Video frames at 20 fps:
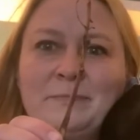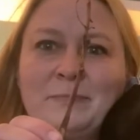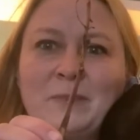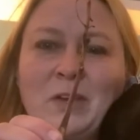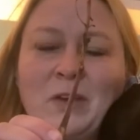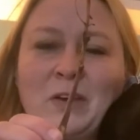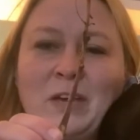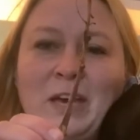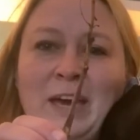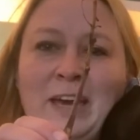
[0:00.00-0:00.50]

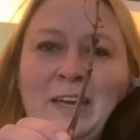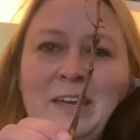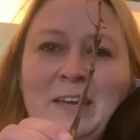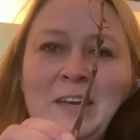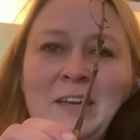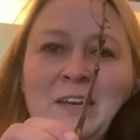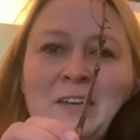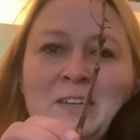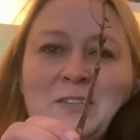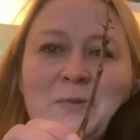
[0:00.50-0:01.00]
Okay,
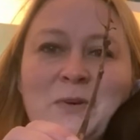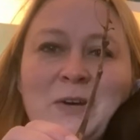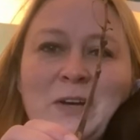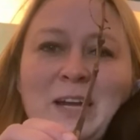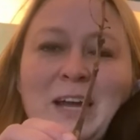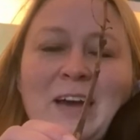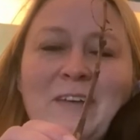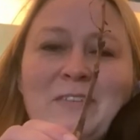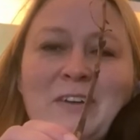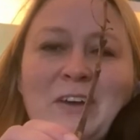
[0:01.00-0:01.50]
so we're going
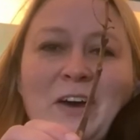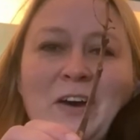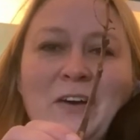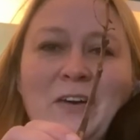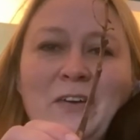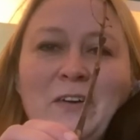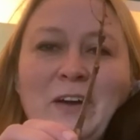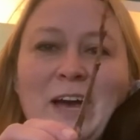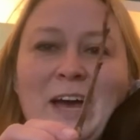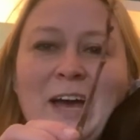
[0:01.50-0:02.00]
to have a
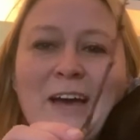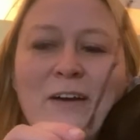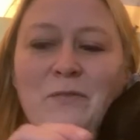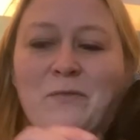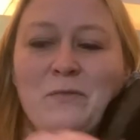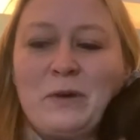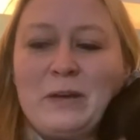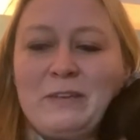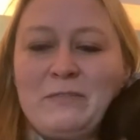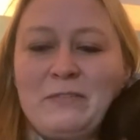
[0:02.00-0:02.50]
go at
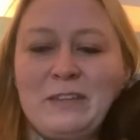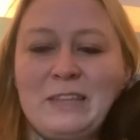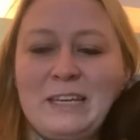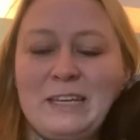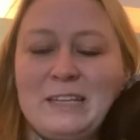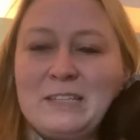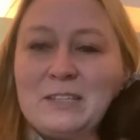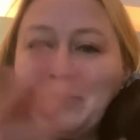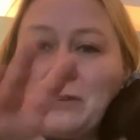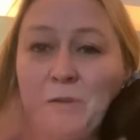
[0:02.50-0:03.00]
weaving
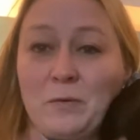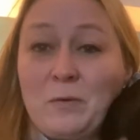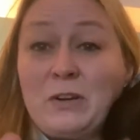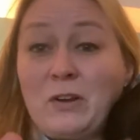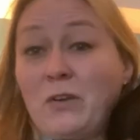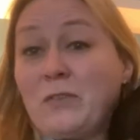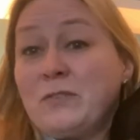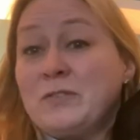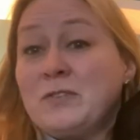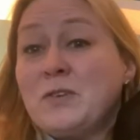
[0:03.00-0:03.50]
these through
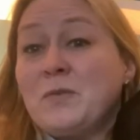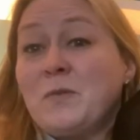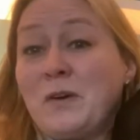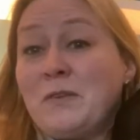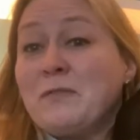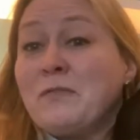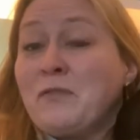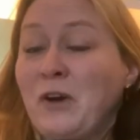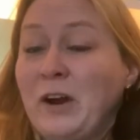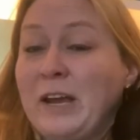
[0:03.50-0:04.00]
and onto our
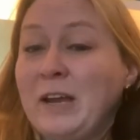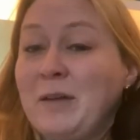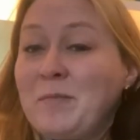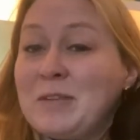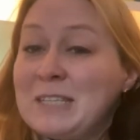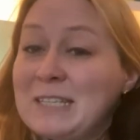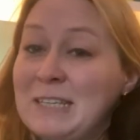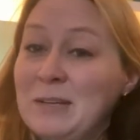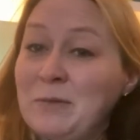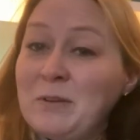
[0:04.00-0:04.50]
frame
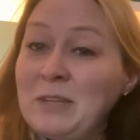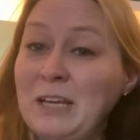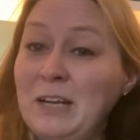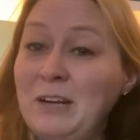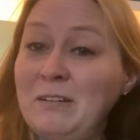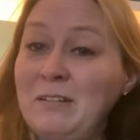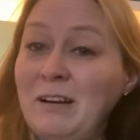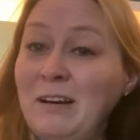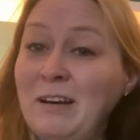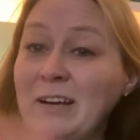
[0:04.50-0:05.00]
and see what they
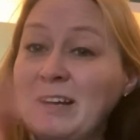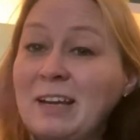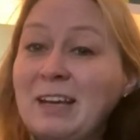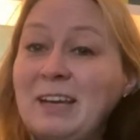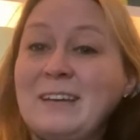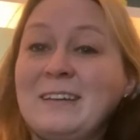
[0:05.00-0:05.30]
look like.